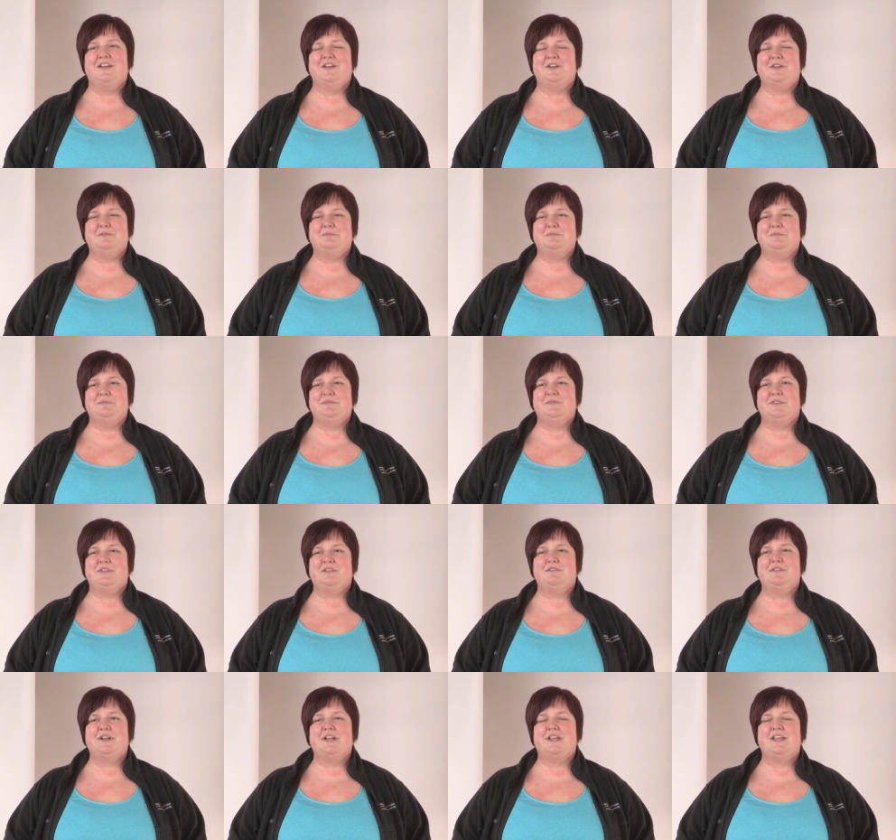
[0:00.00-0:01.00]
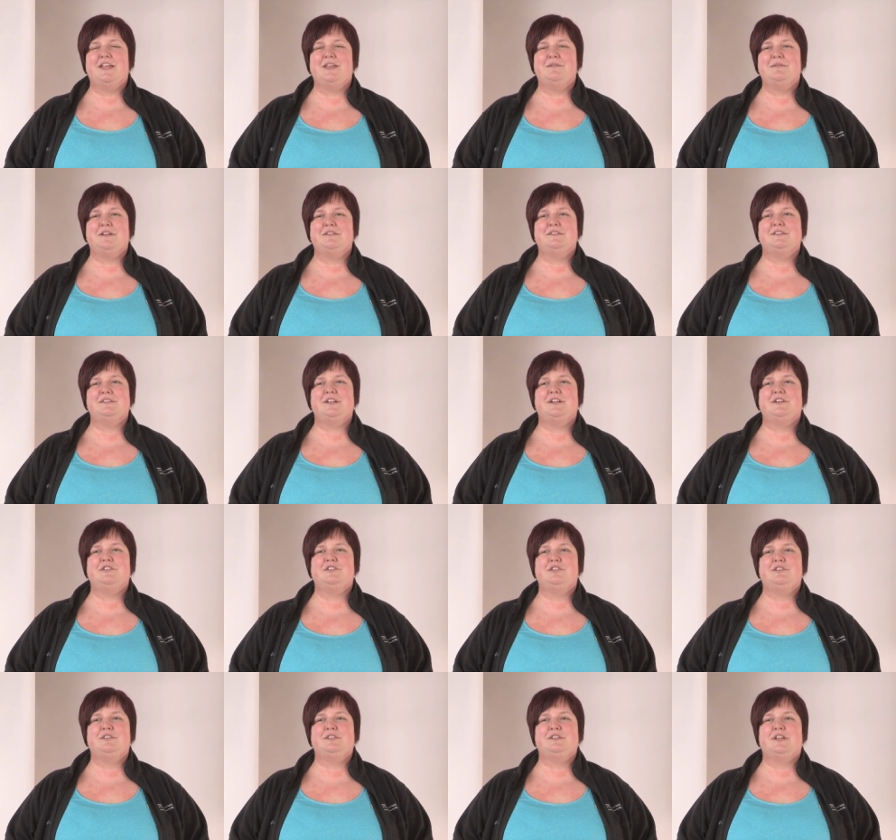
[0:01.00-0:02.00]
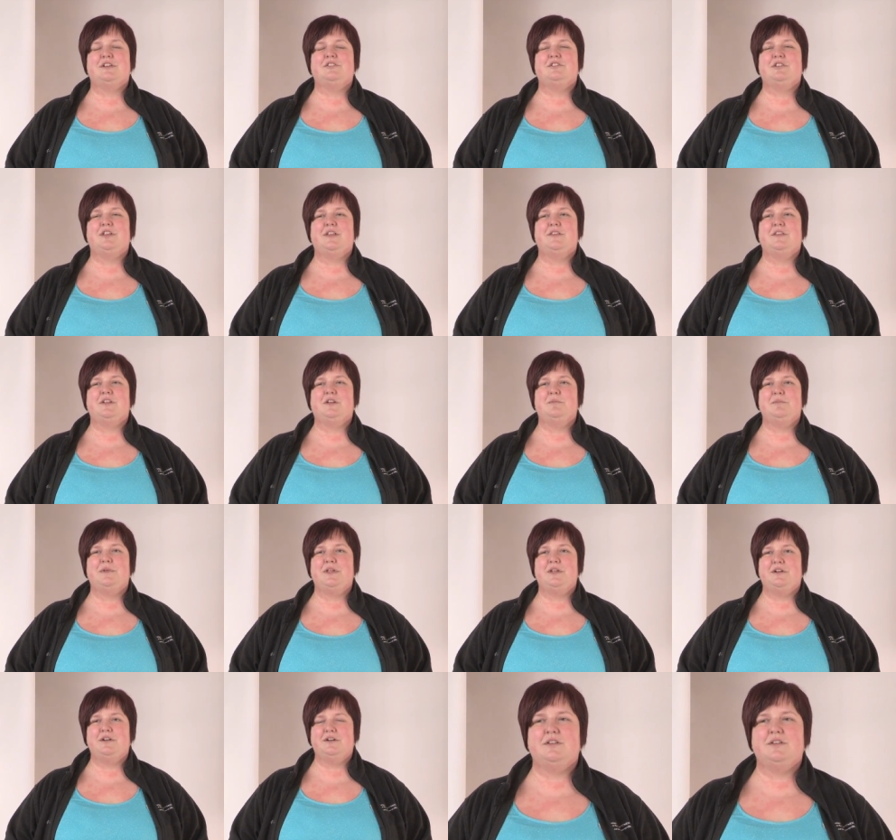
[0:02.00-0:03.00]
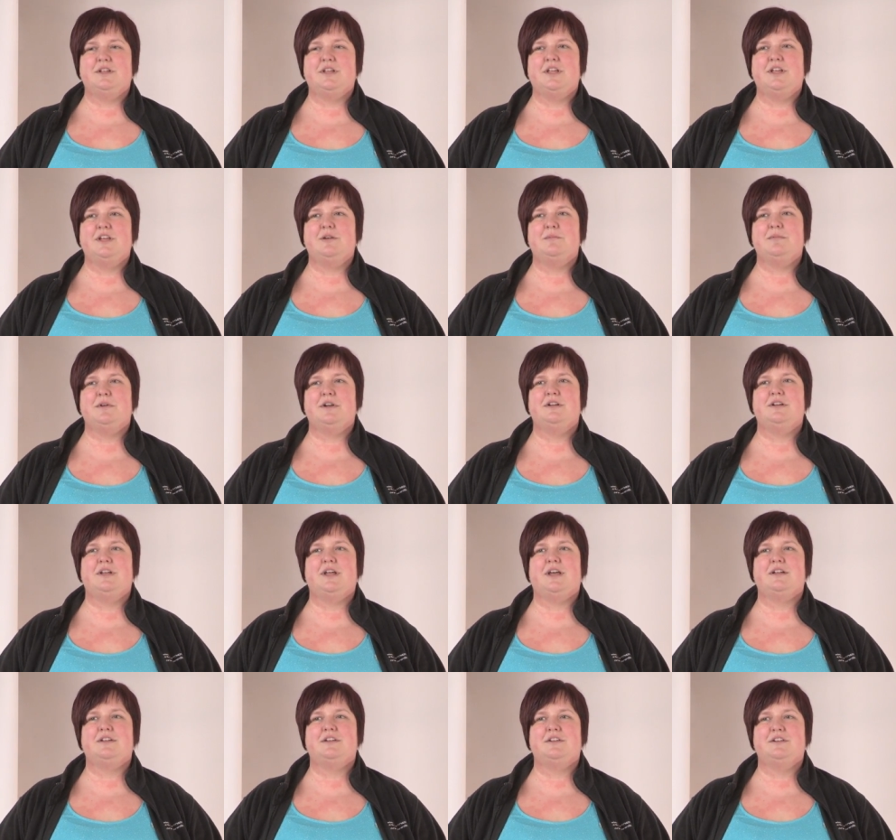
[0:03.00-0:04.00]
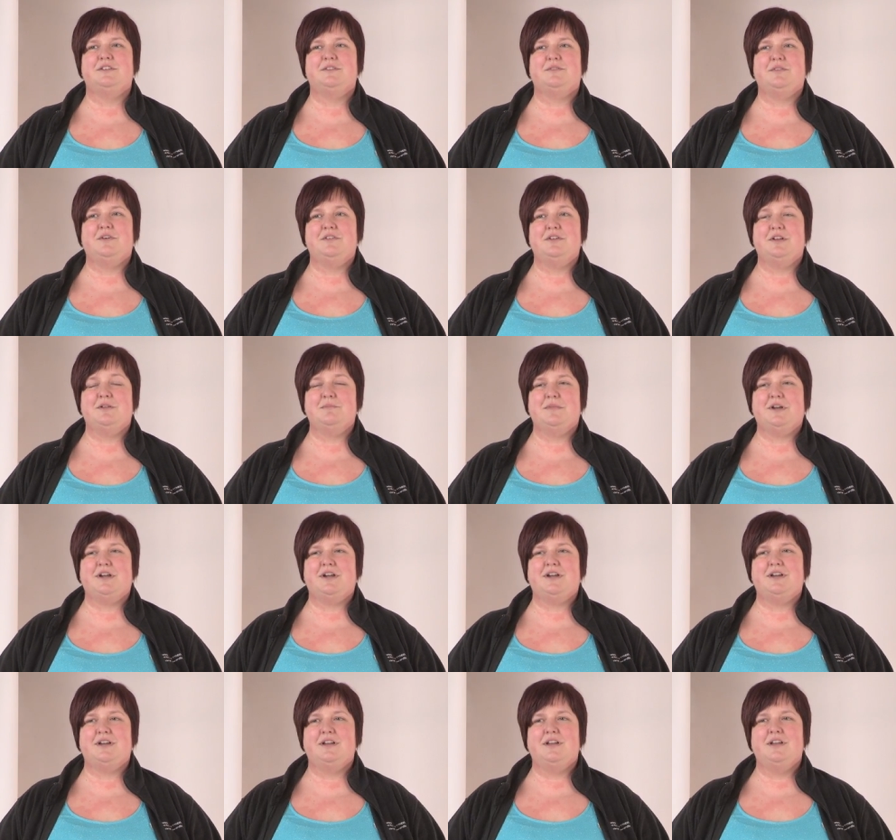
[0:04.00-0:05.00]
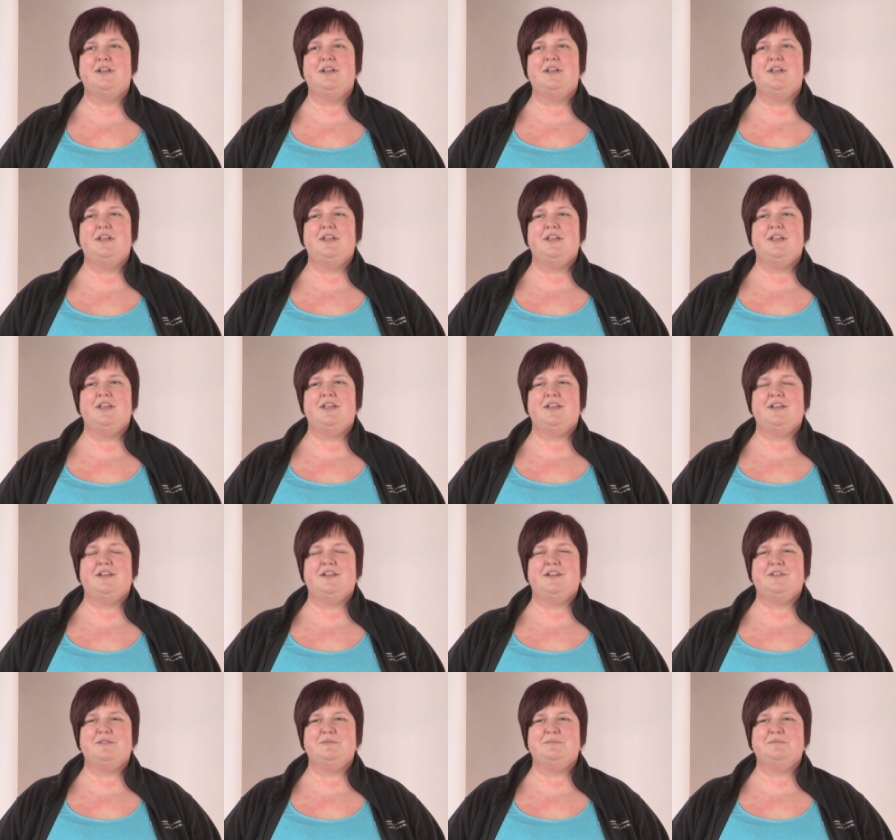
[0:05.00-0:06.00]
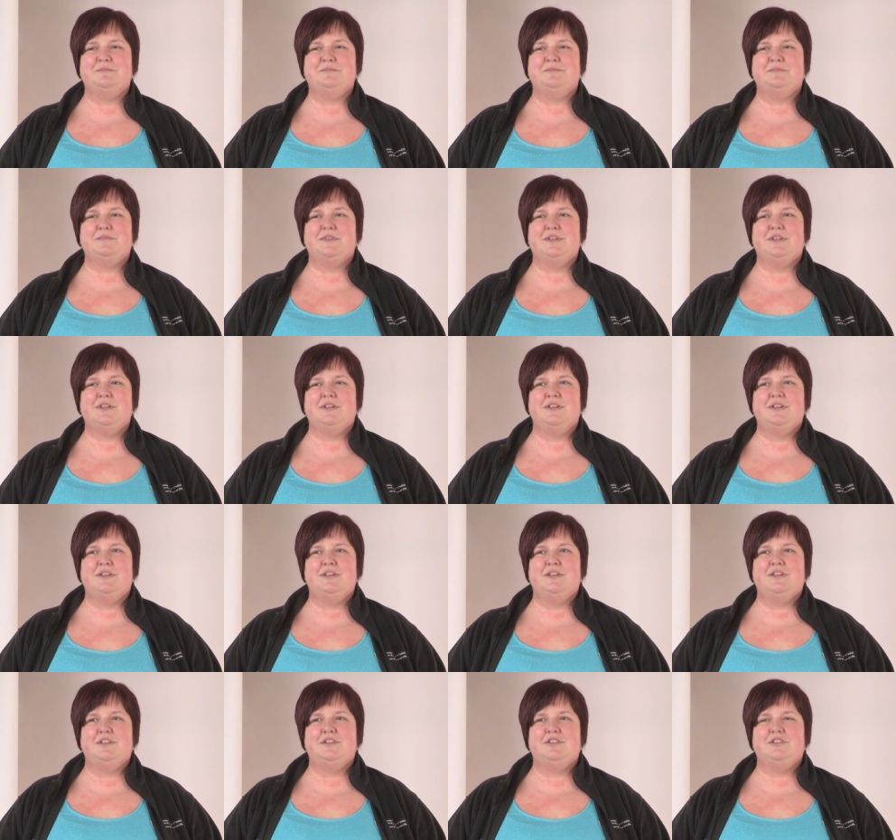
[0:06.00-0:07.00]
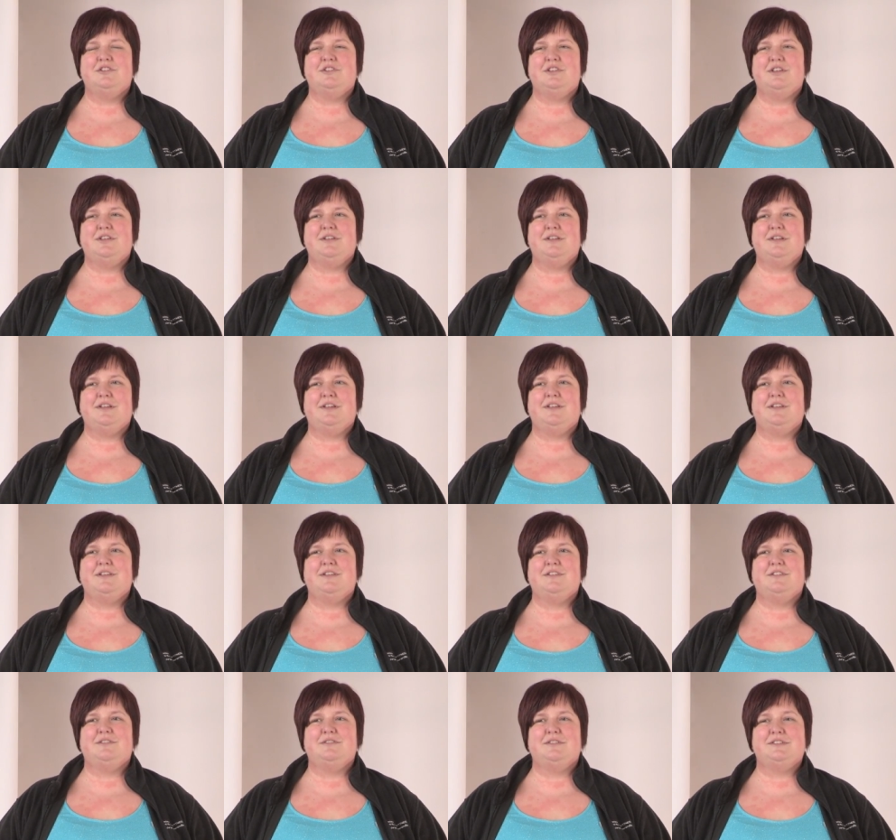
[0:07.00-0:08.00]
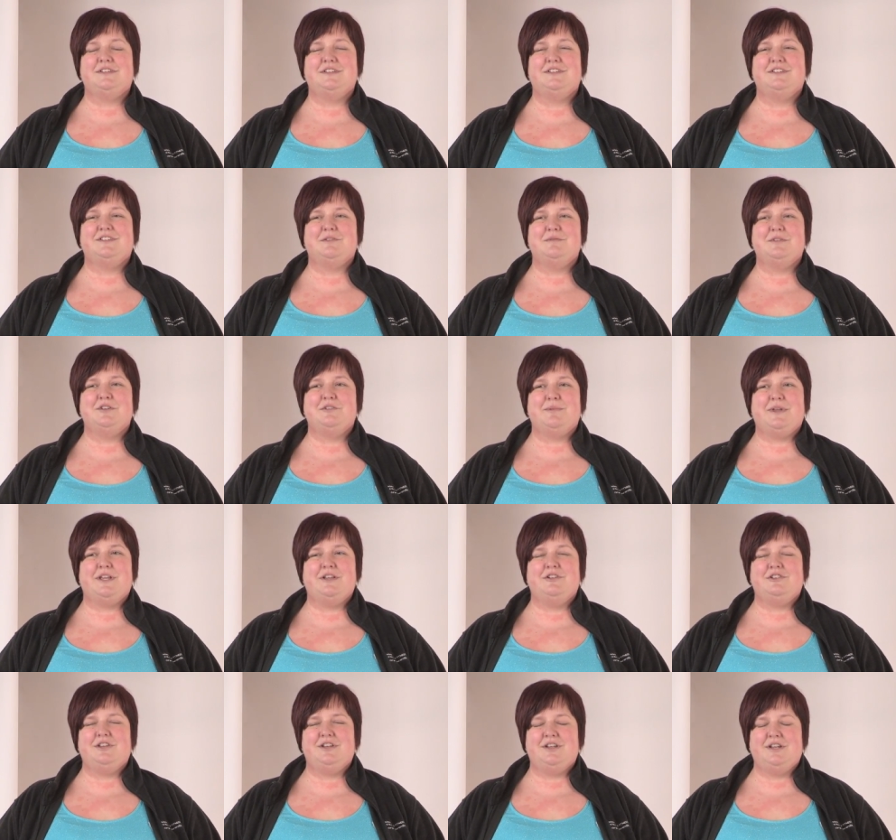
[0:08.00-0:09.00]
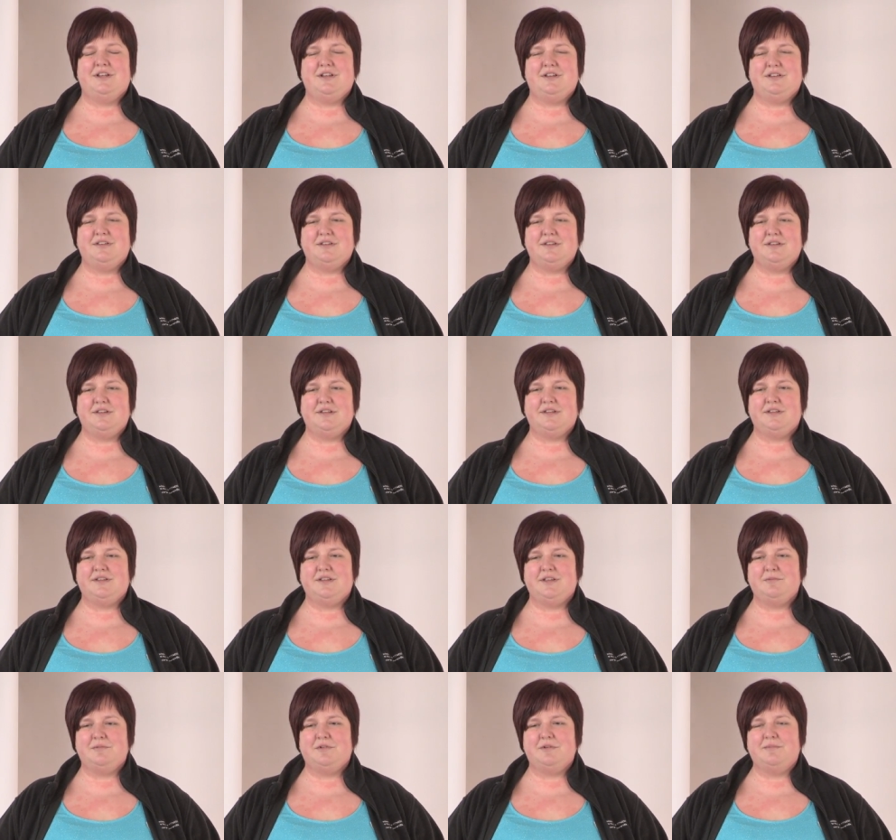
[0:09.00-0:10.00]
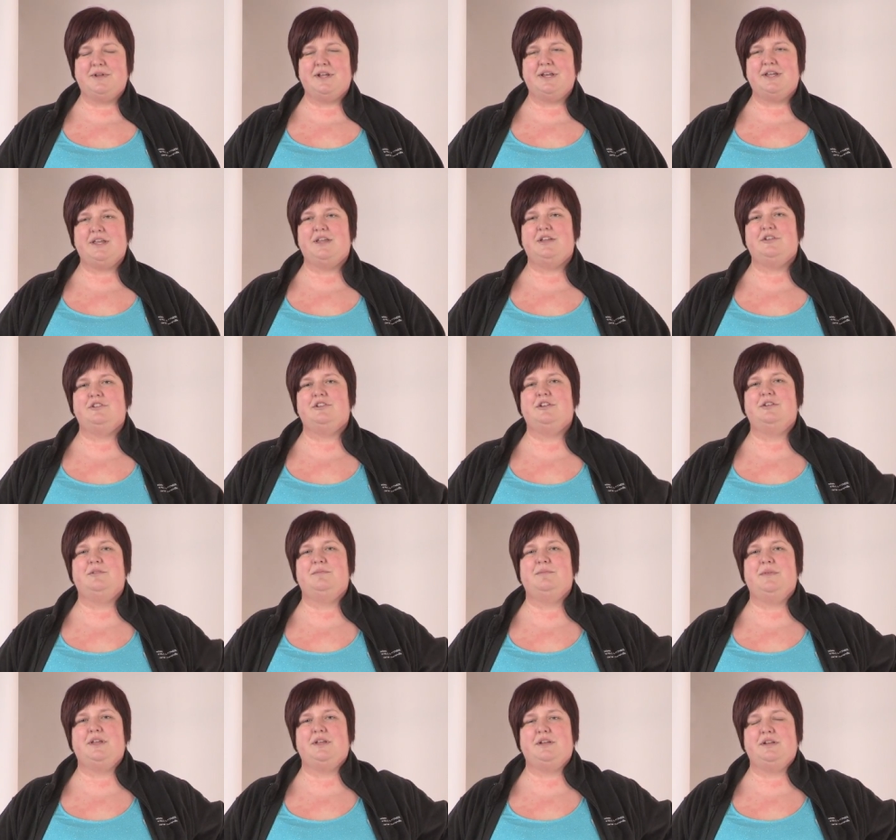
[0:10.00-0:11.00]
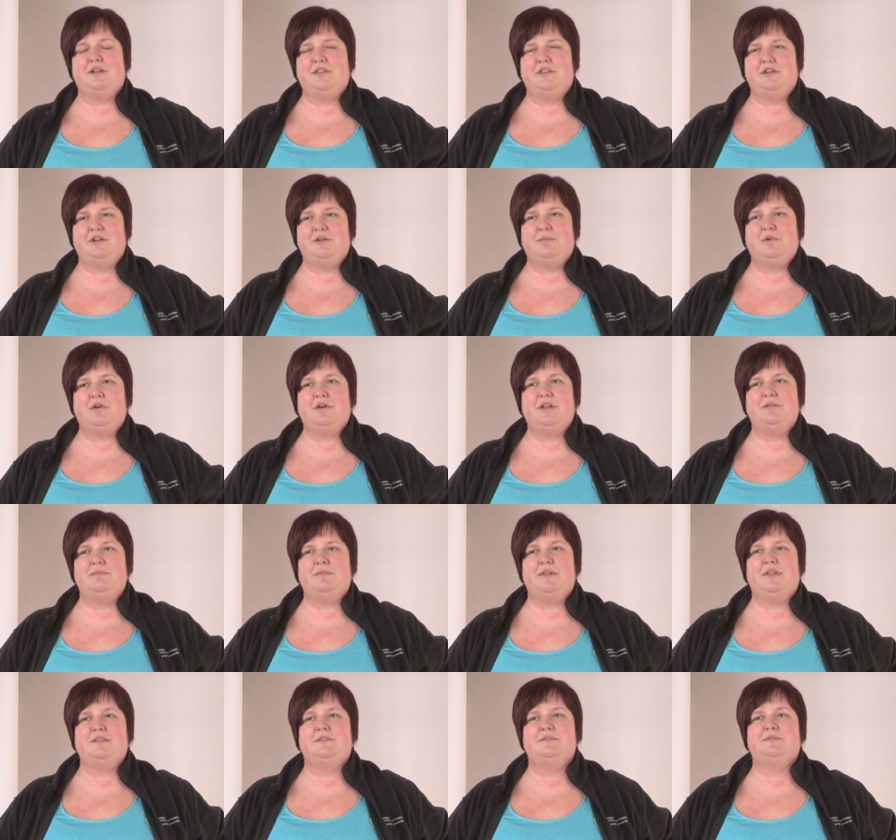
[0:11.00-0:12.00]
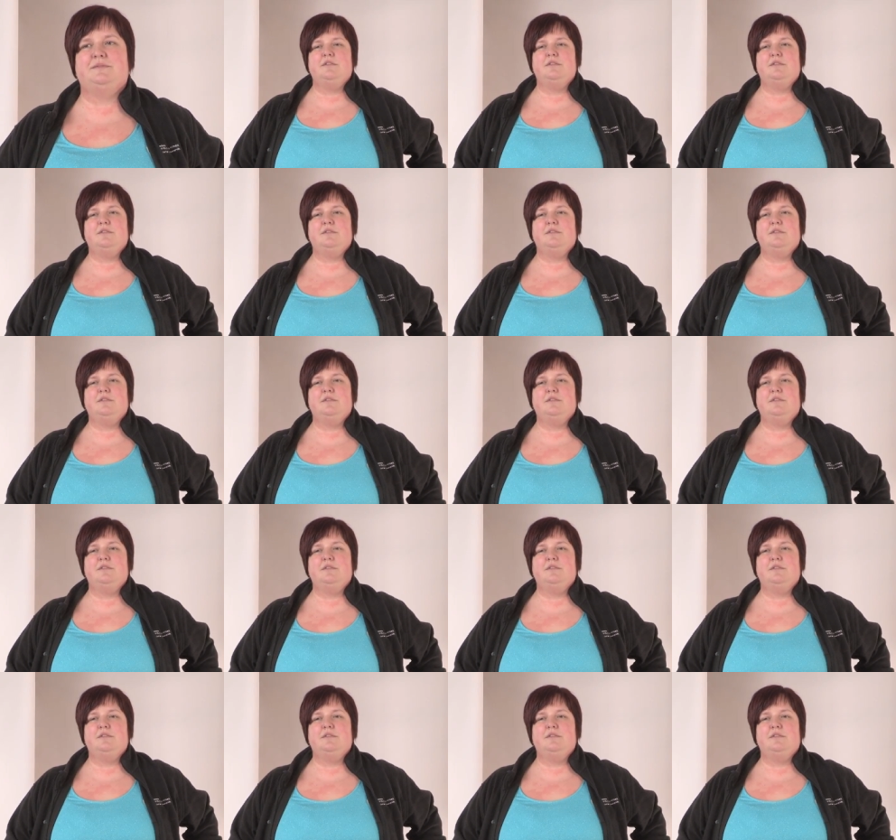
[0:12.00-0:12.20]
Um, when I came downstairs, she was actually on the computer looking up her doctor's phone number and um, she was in so much pain she needed to get more medication and make another appointment.